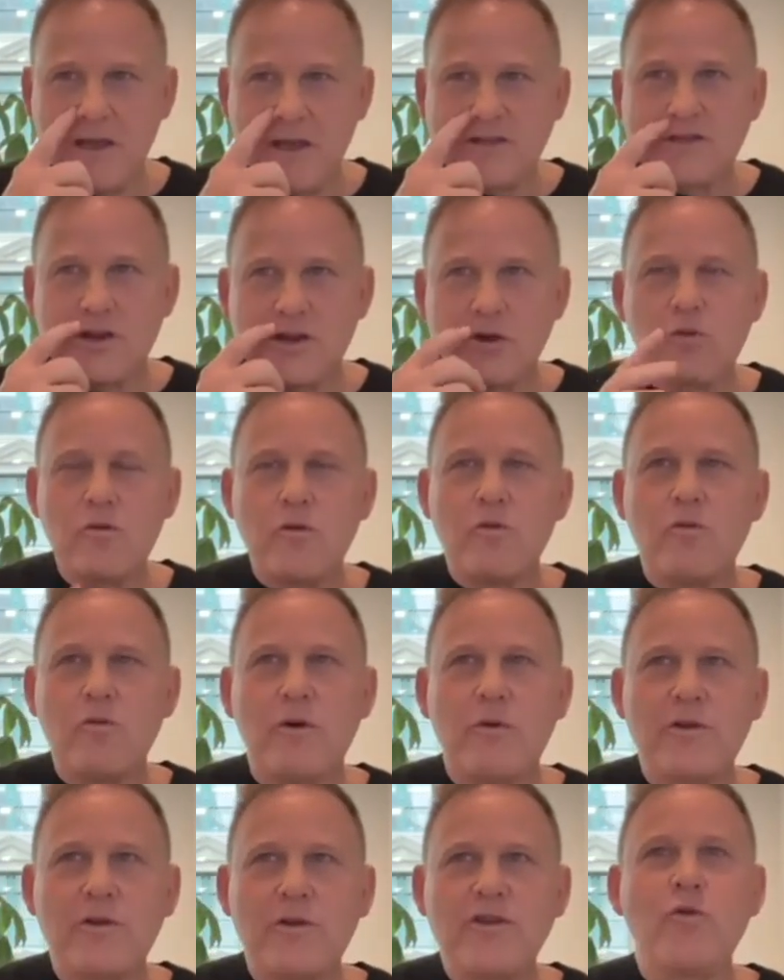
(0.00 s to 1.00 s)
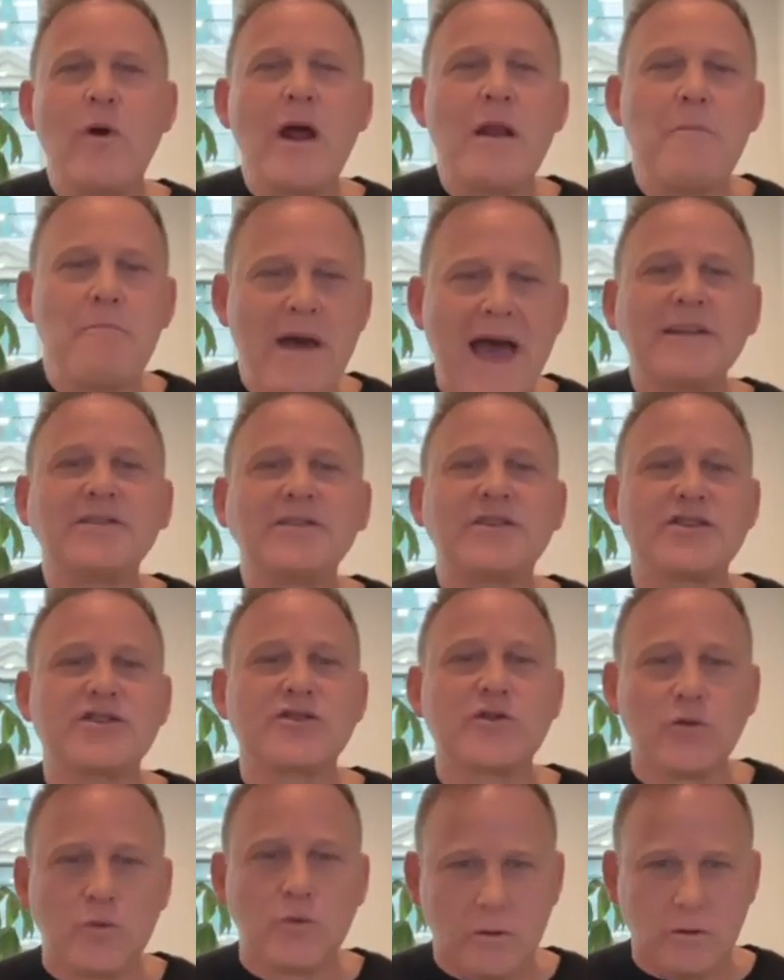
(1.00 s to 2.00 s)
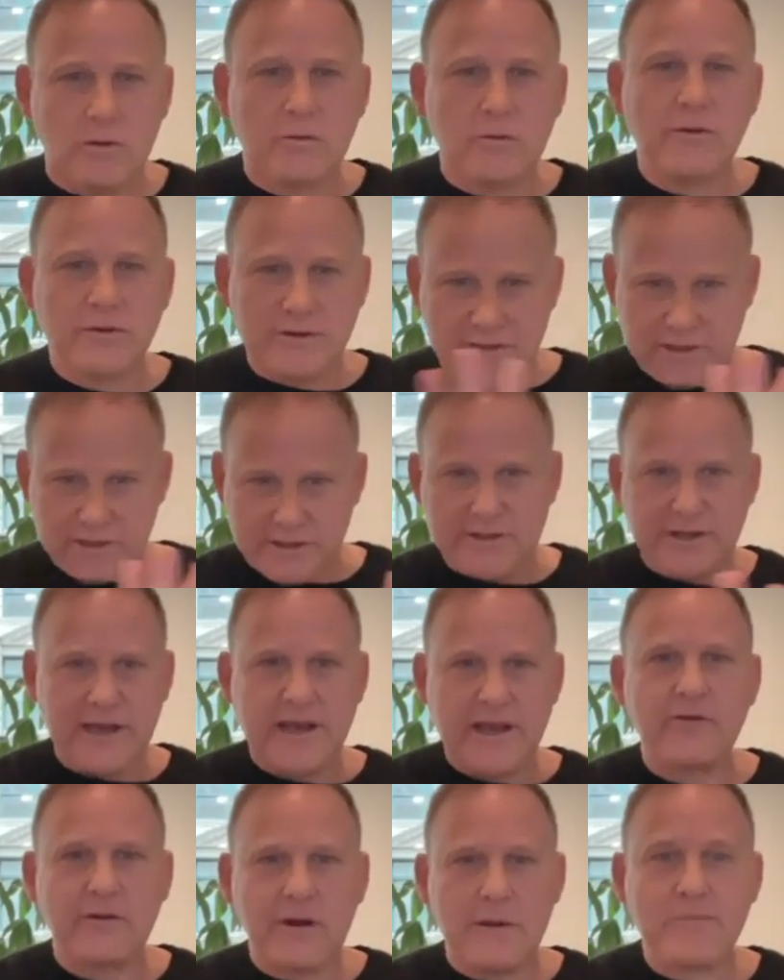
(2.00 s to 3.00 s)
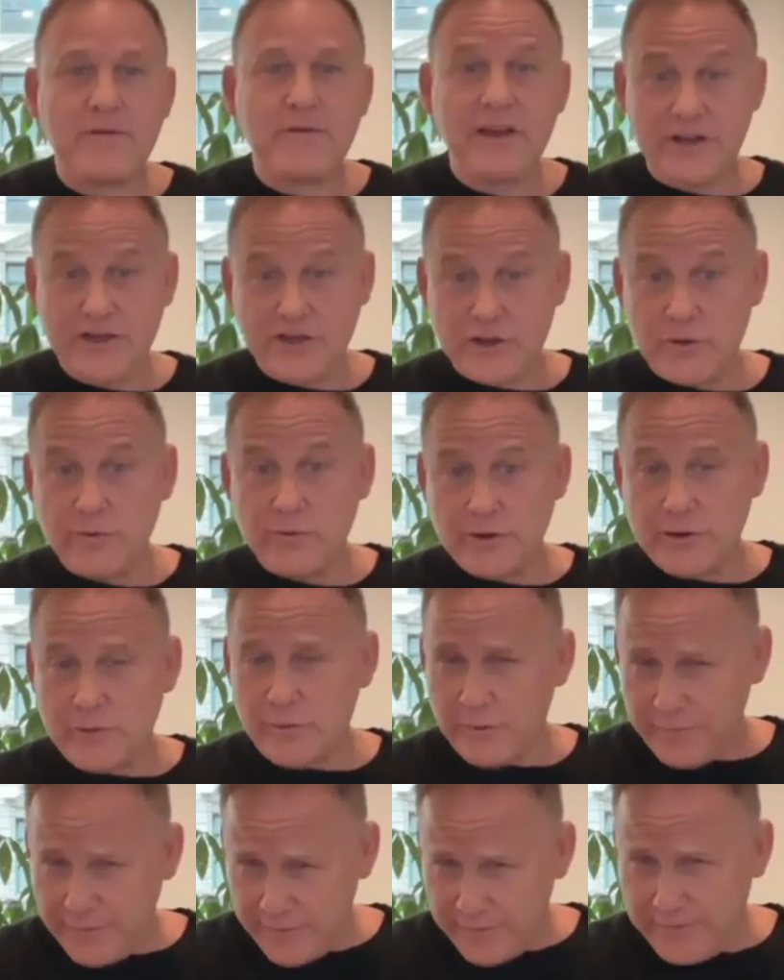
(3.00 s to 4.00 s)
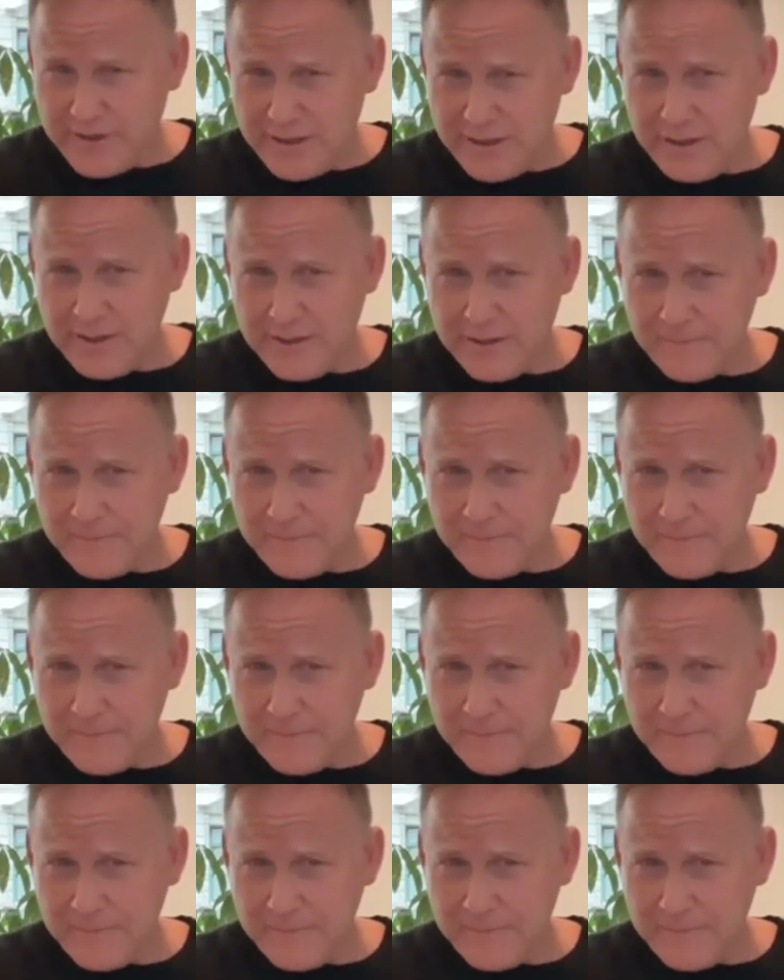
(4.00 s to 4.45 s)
so when you went back to school to get your MPH, you were 50?